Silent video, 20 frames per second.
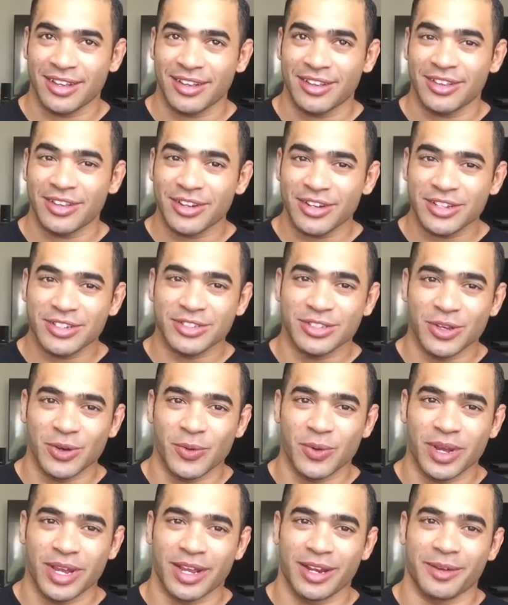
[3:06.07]
There is no
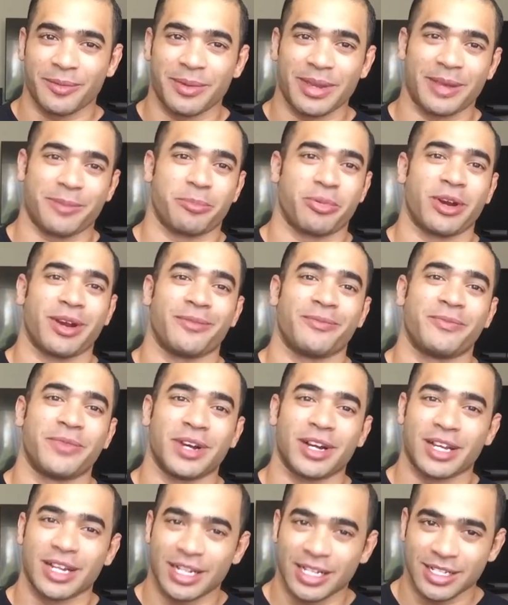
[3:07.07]
way to make prep
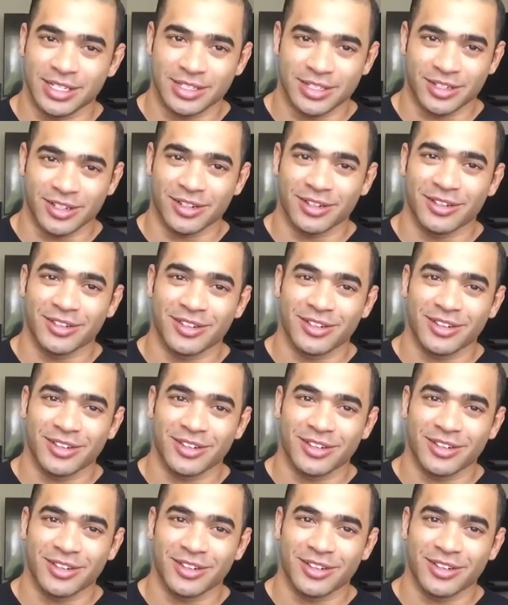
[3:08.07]
fucking easier.